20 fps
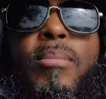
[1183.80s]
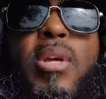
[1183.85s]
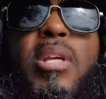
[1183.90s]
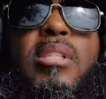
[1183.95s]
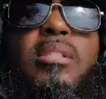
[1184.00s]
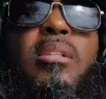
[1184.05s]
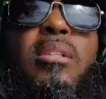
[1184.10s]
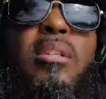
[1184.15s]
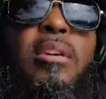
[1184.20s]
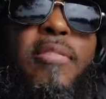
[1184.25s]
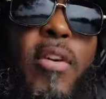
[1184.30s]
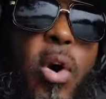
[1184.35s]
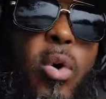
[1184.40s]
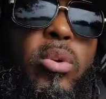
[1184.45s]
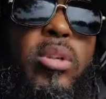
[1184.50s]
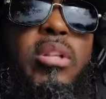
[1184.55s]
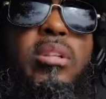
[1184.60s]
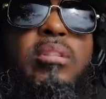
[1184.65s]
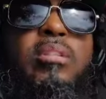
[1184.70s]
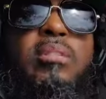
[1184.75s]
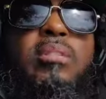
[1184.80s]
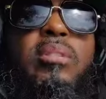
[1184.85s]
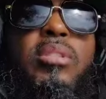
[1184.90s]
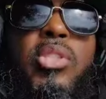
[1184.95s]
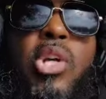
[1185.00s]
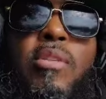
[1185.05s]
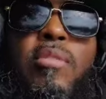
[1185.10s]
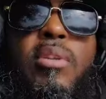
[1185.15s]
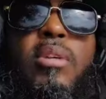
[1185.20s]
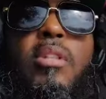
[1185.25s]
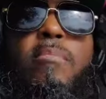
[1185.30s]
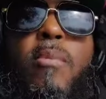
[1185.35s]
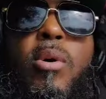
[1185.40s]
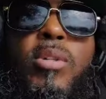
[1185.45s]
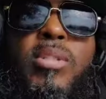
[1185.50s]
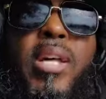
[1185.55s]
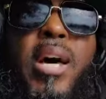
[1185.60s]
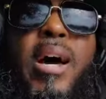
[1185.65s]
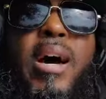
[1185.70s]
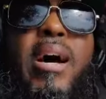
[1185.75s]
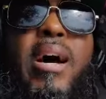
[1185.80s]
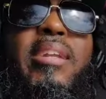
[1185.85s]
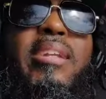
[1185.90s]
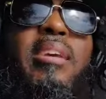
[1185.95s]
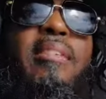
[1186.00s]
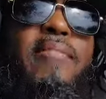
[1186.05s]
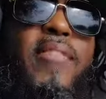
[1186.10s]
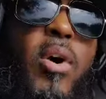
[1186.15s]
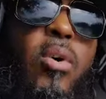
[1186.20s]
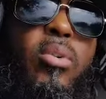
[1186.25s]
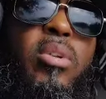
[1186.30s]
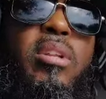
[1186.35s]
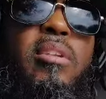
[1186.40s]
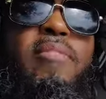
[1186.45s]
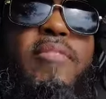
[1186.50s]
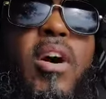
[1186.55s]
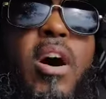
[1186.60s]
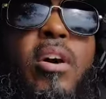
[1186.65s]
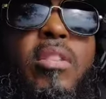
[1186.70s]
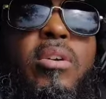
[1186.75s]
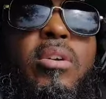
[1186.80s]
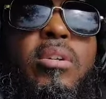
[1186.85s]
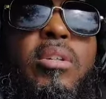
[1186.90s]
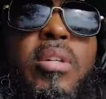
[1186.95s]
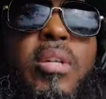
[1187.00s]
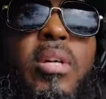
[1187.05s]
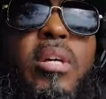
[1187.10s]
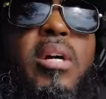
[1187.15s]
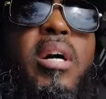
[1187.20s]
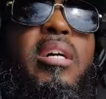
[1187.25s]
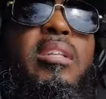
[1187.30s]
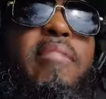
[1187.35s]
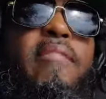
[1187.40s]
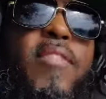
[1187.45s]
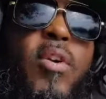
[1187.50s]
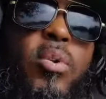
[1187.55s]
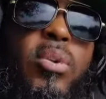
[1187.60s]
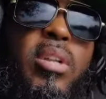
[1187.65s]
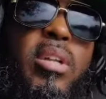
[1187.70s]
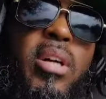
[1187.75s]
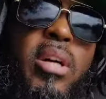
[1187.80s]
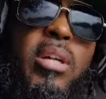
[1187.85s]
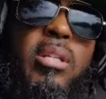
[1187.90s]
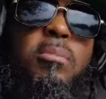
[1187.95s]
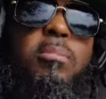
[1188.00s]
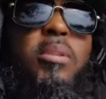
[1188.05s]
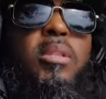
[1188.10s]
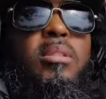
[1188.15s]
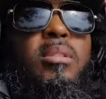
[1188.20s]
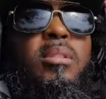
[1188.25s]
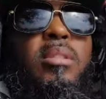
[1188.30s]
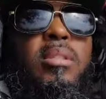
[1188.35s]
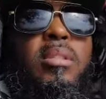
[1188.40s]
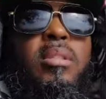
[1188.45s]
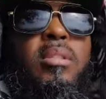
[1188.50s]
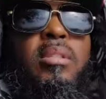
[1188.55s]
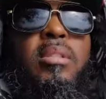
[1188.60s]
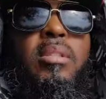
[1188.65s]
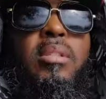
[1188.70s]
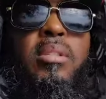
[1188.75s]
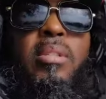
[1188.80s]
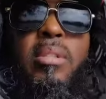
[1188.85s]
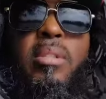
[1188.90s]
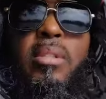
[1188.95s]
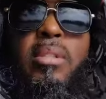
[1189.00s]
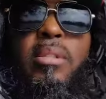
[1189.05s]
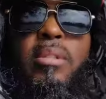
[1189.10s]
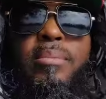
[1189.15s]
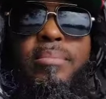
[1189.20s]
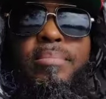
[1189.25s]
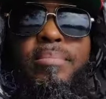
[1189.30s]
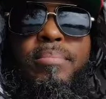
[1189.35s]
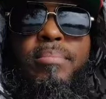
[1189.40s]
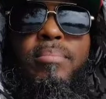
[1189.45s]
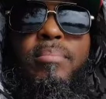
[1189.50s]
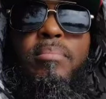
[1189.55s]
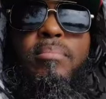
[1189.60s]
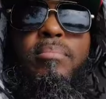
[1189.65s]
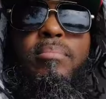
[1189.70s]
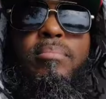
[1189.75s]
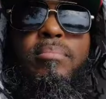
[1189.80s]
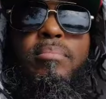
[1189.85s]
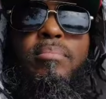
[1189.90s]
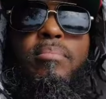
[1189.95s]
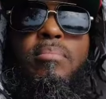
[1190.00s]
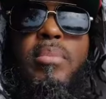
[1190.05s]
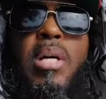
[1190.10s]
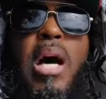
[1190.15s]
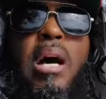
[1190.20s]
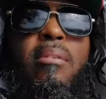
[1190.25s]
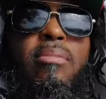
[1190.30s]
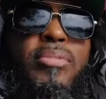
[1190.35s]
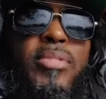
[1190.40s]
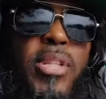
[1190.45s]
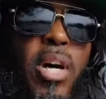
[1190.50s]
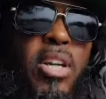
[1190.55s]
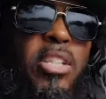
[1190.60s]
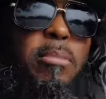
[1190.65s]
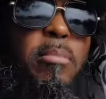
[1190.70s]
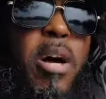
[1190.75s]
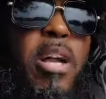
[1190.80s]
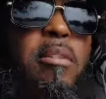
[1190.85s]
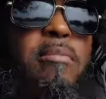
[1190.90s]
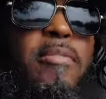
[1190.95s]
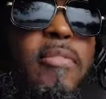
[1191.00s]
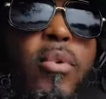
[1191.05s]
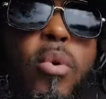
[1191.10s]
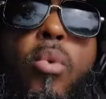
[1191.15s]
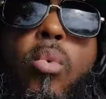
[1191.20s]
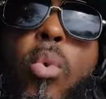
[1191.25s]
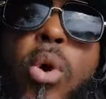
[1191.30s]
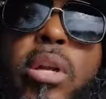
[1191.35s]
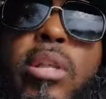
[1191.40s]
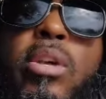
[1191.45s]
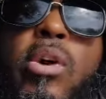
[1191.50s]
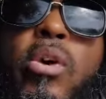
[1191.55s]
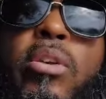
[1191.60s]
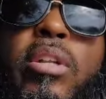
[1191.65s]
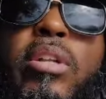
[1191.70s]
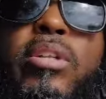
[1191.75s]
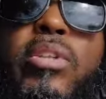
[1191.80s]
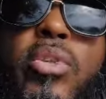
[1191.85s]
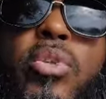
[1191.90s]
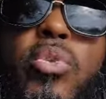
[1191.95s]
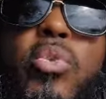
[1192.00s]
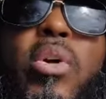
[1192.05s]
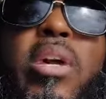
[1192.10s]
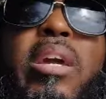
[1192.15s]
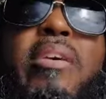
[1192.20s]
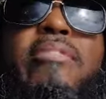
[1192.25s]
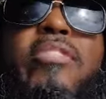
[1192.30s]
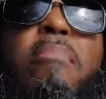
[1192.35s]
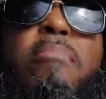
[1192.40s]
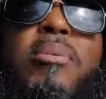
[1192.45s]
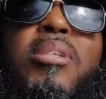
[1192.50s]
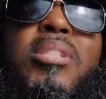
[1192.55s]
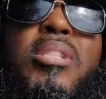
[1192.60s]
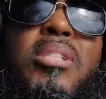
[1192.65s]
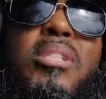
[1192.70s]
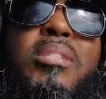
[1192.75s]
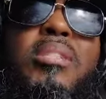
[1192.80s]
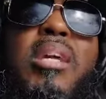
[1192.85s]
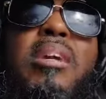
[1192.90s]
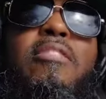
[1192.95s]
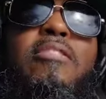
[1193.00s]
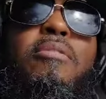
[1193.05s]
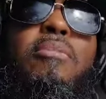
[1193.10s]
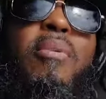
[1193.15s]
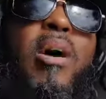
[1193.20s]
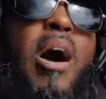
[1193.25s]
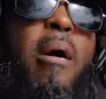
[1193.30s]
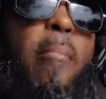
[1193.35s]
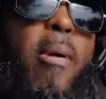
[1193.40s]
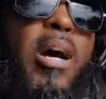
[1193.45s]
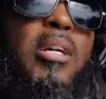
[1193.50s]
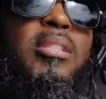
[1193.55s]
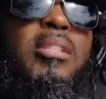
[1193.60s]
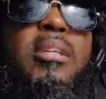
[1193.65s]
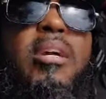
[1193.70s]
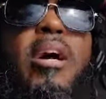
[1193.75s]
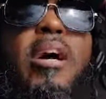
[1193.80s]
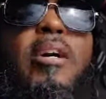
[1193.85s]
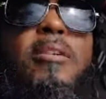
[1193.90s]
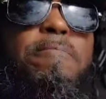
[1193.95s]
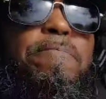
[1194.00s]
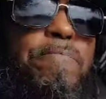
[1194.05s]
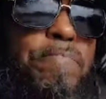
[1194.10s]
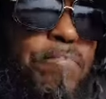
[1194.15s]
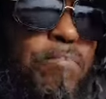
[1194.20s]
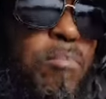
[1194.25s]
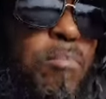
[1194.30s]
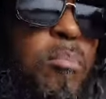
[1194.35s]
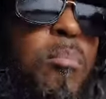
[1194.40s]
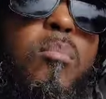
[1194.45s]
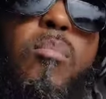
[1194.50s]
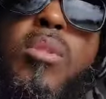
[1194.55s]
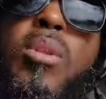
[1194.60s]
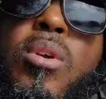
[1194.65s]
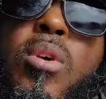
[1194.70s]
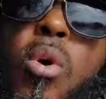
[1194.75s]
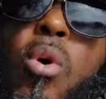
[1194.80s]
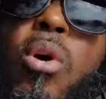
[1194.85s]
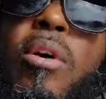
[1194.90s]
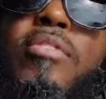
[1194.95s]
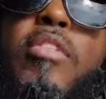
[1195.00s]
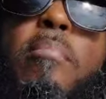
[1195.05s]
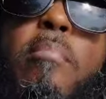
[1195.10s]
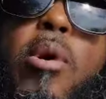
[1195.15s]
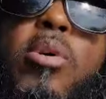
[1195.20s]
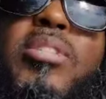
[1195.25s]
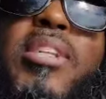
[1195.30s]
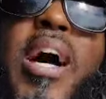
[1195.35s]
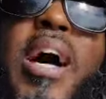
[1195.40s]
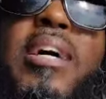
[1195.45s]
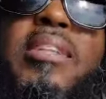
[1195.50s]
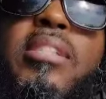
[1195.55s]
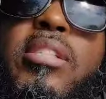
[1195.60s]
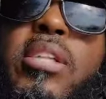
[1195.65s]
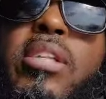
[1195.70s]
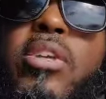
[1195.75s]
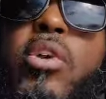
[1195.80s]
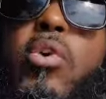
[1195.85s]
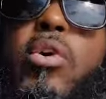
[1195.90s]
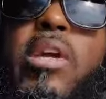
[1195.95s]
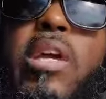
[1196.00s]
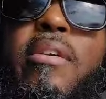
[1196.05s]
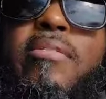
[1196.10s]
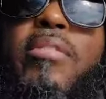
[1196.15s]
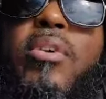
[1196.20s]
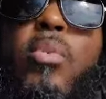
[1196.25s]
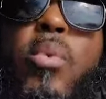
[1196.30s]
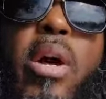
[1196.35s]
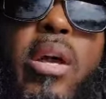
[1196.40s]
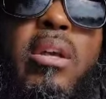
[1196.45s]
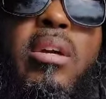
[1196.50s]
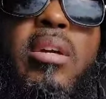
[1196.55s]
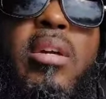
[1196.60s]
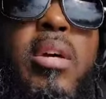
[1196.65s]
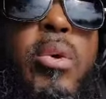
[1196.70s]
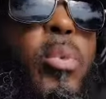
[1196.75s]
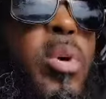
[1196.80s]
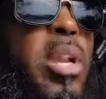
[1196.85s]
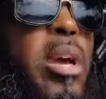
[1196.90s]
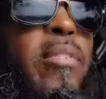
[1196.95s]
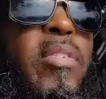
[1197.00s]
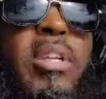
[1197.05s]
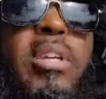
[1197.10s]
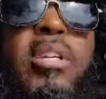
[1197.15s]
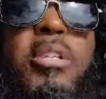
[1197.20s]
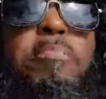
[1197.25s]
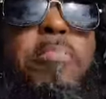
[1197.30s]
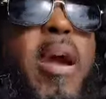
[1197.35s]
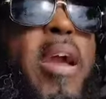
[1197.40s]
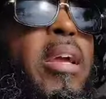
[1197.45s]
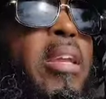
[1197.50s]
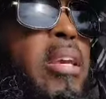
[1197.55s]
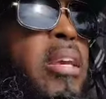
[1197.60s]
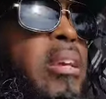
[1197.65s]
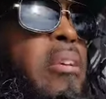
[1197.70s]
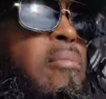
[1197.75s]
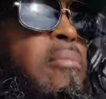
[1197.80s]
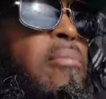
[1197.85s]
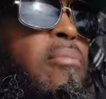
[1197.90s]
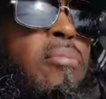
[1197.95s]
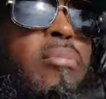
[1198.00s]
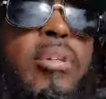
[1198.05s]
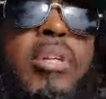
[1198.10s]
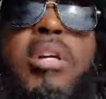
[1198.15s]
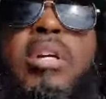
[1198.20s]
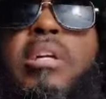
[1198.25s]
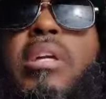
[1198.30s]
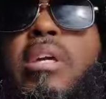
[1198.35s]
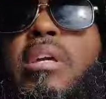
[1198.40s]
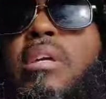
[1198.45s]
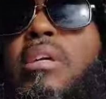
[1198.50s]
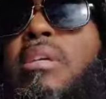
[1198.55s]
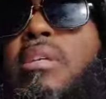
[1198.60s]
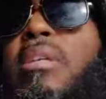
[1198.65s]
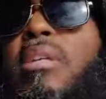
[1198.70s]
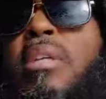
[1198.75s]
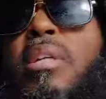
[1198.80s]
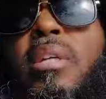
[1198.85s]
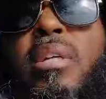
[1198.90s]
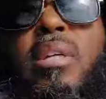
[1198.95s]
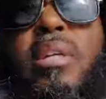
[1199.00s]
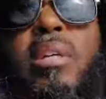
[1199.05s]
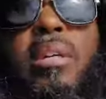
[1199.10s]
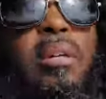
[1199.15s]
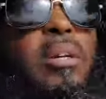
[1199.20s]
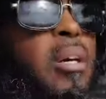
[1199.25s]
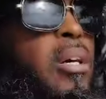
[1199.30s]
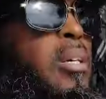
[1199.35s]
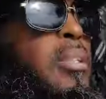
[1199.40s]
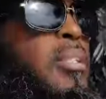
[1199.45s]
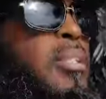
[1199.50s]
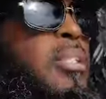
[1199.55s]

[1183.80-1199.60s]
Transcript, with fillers: He's a devoted servant of the Most High, a devoted father, a devoted husband. I've talked about it before. What are you going to do if the if Hamashiach or if the Most High took your gift away, whatever it is, painting, cooking, uh,